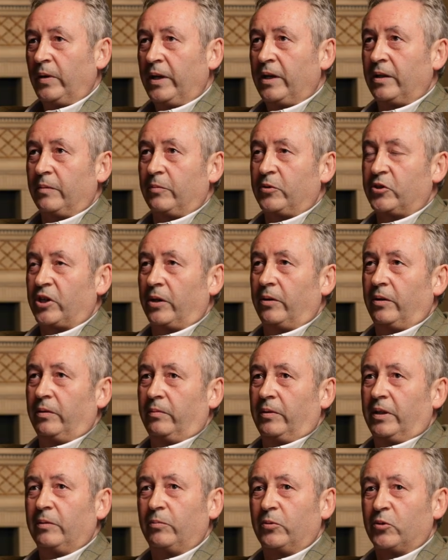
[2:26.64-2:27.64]
Well, it was,
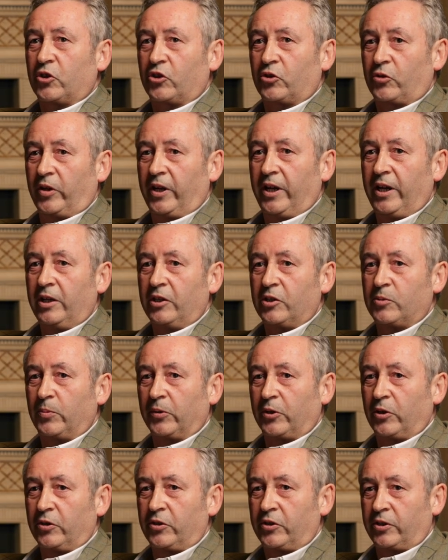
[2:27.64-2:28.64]
it, it was strange
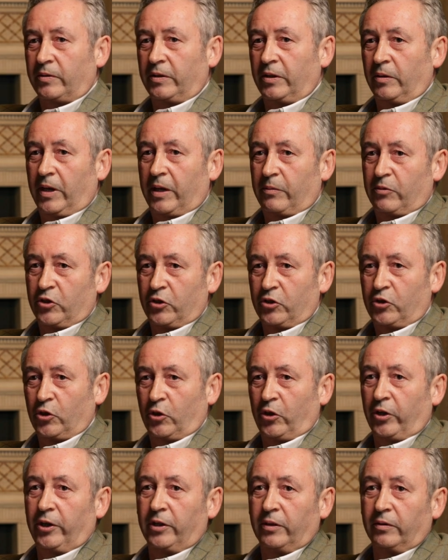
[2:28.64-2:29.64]
because, you know, I was
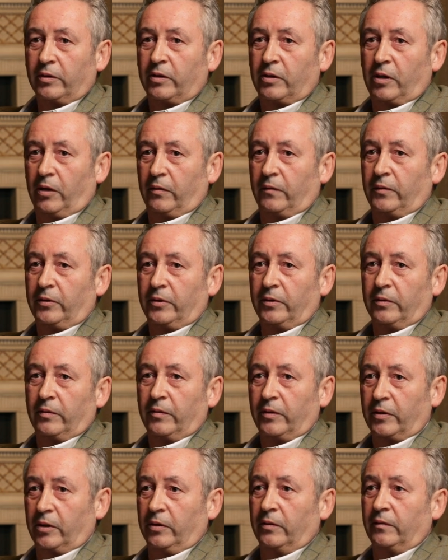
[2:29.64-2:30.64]
enjoying covering
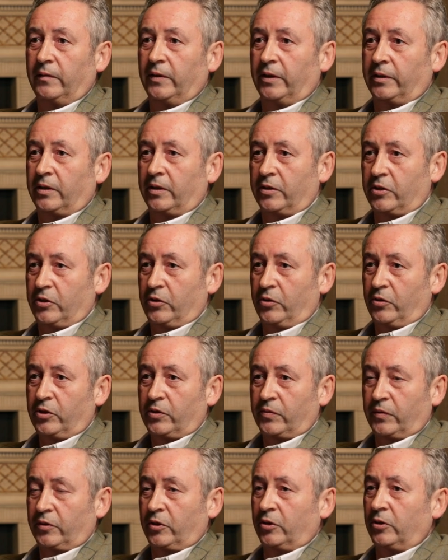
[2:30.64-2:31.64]
the conflict as a news
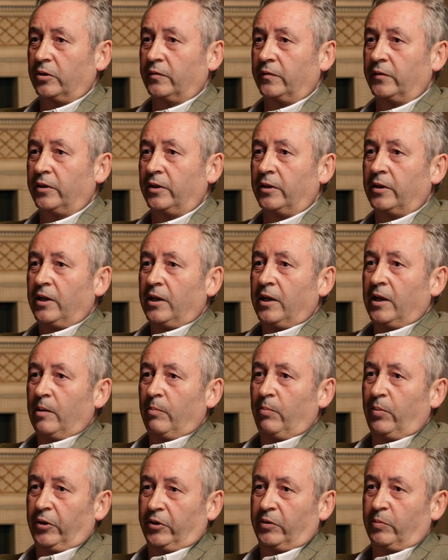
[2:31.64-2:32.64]
photographer.
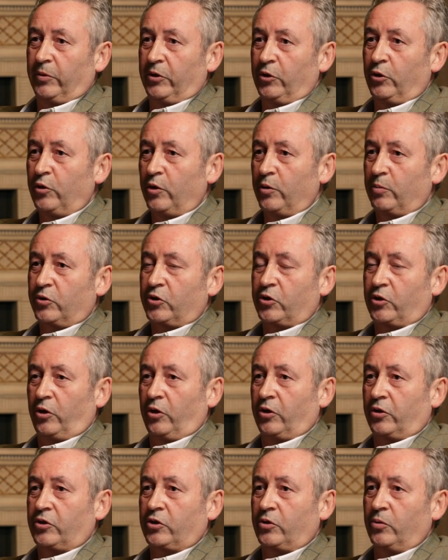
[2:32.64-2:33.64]
But we knew there was
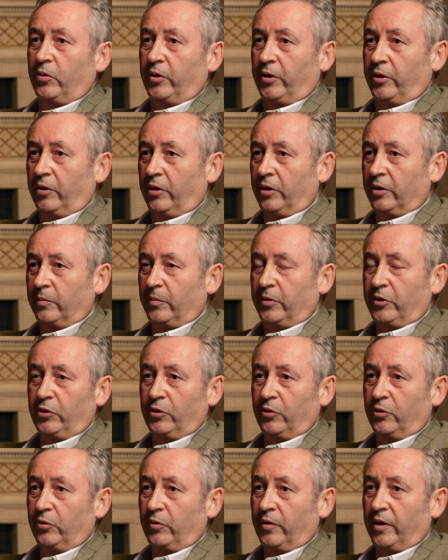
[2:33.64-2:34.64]
talks going on, and we
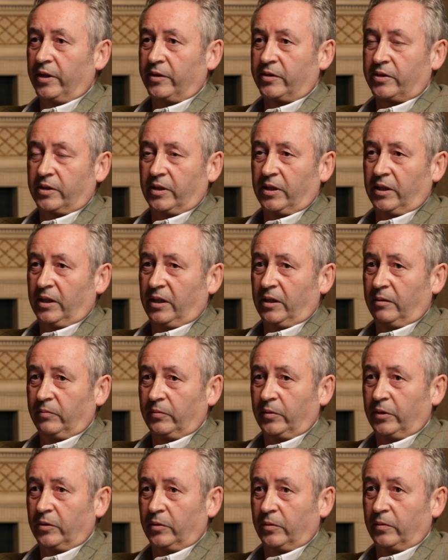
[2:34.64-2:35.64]
knew that
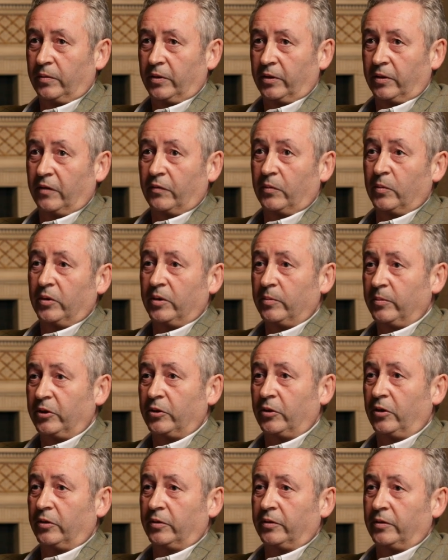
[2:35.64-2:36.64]
um, you know the government had been
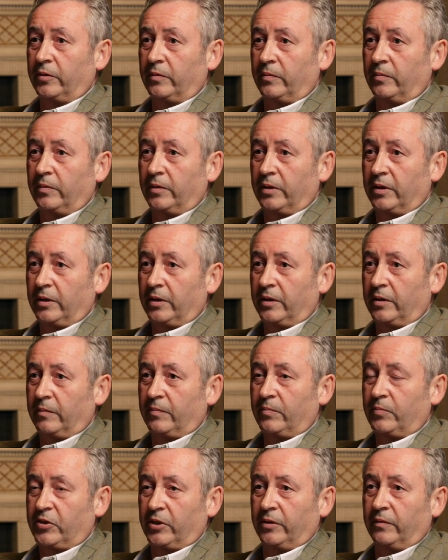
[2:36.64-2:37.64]
talking to uh,
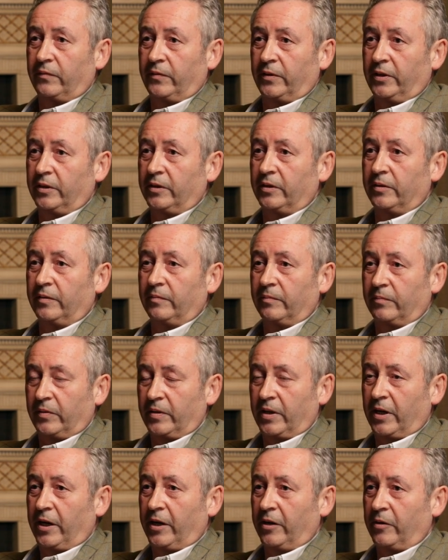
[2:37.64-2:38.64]
Sinn Féin and
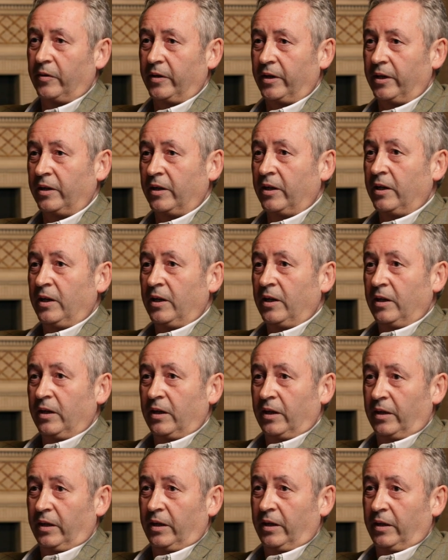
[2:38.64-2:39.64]
the IRA,
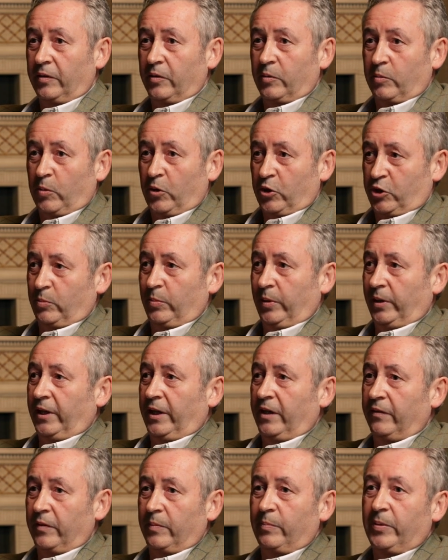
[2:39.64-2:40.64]
uh, and the
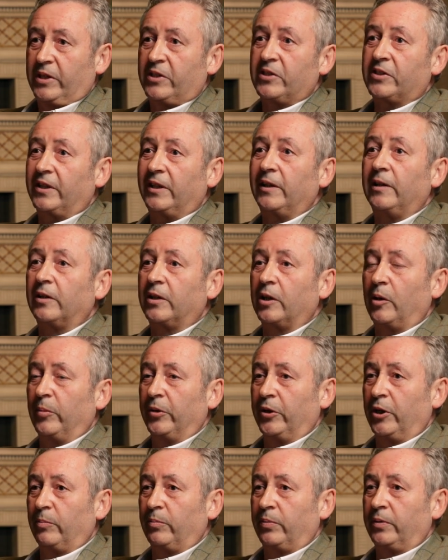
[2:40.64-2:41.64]
possibility of a peace deal
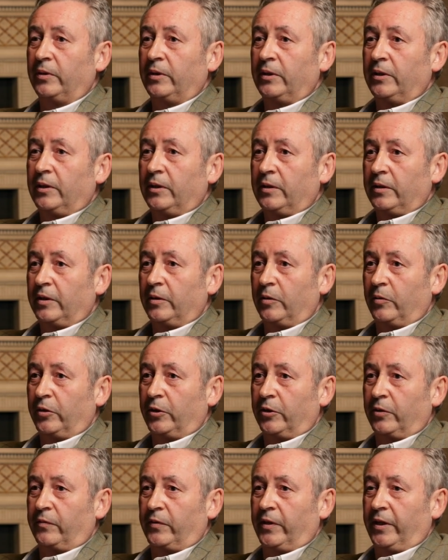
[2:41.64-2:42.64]
coming up. You know, the
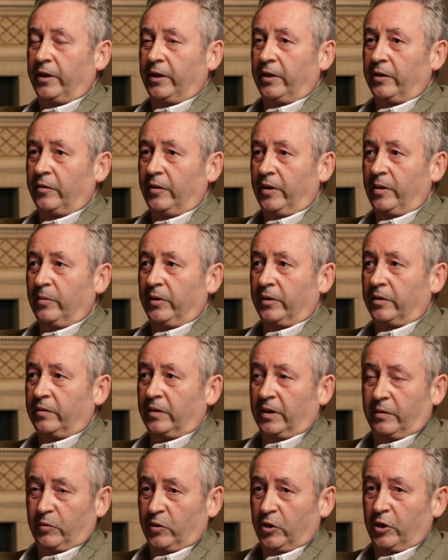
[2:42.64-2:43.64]
Good Friday Agreement.
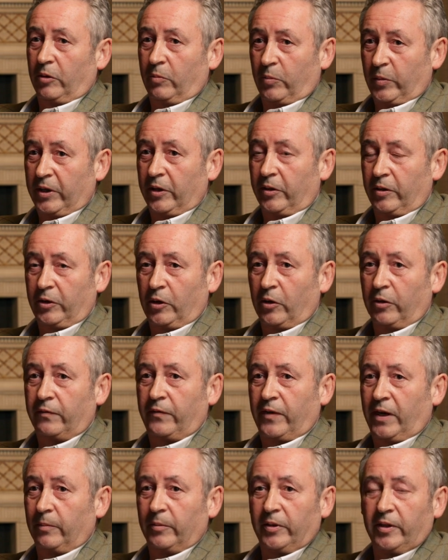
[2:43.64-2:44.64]
It was a, we had a young
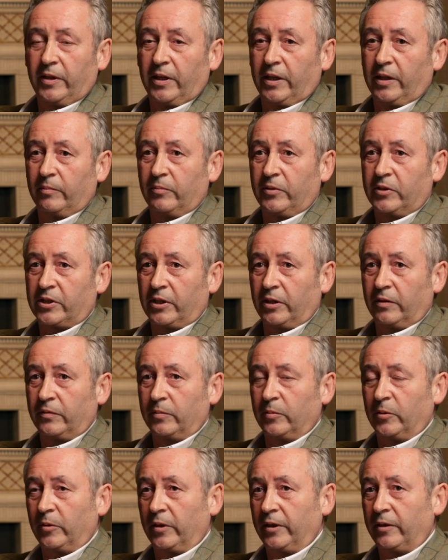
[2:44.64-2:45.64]
family then, myself
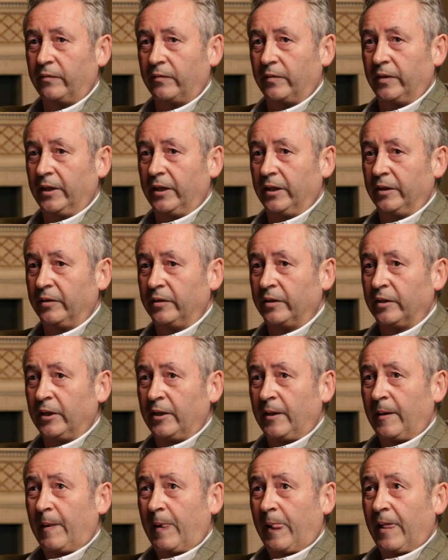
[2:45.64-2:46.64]
and my wife, and
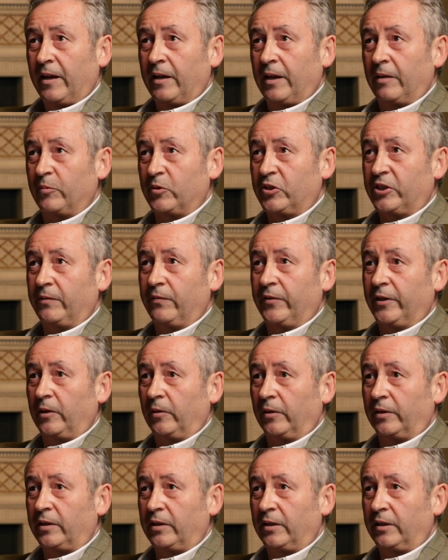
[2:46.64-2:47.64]
it was
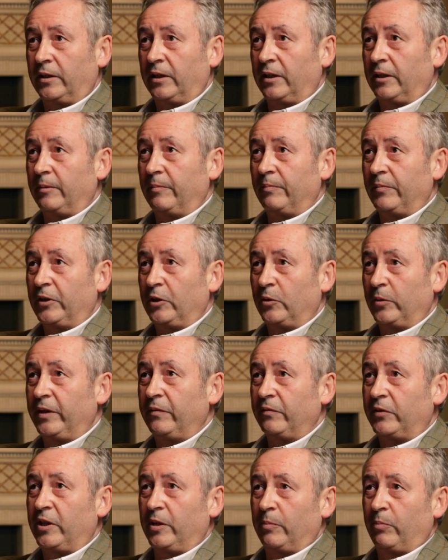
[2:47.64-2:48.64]
difficult. Um, you know,
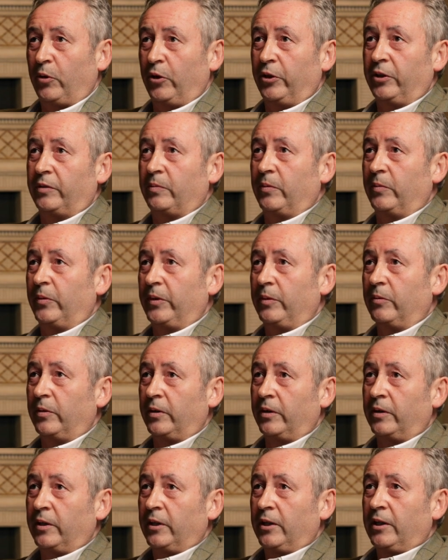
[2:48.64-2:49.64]
even to the point when we
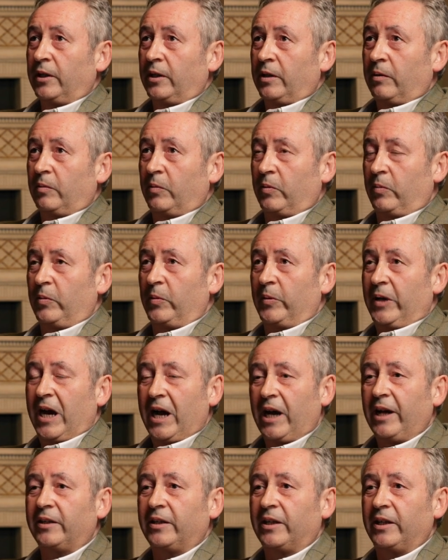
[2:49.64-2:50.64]
were when we
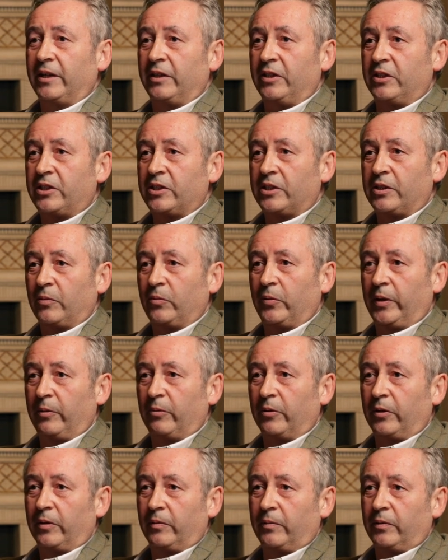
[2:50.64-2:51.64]
had kids, we
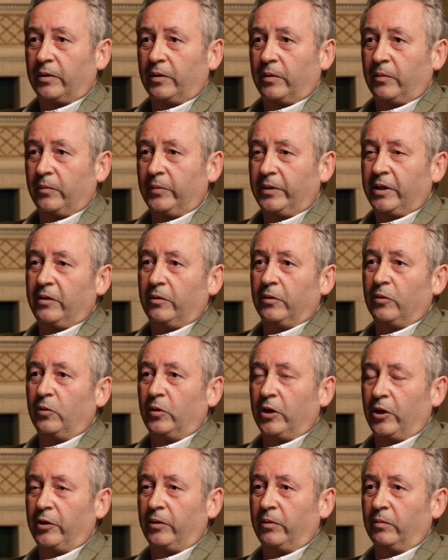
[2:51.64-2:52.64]
were we didn't know
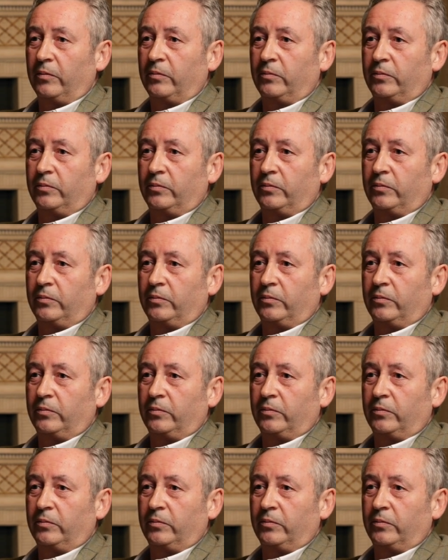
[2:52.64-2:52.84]
how